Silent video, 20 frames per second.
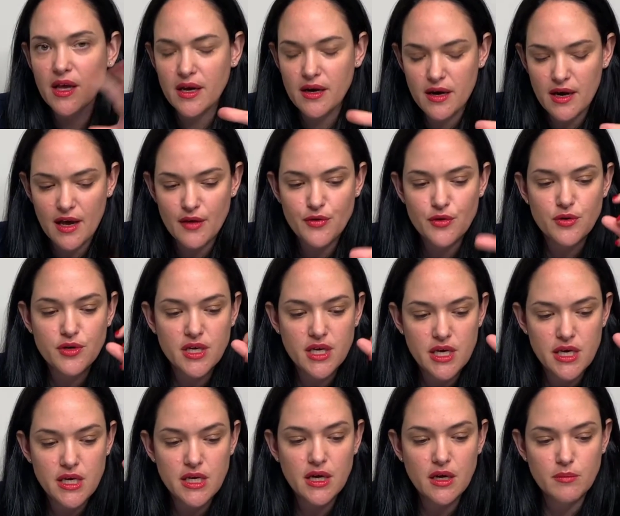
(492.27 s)
another
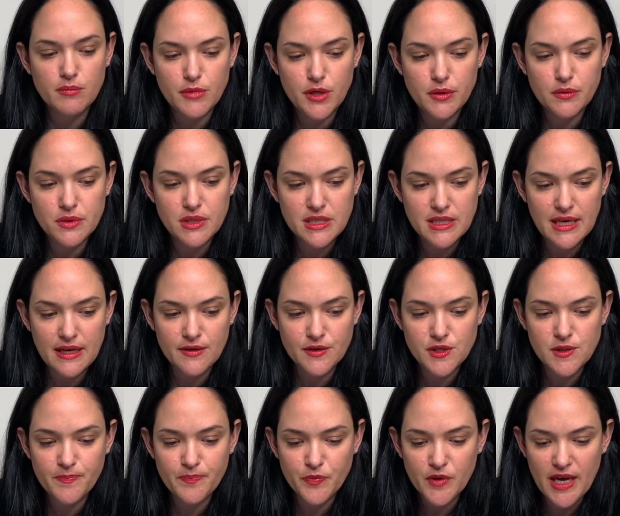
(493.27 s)
key immune cells.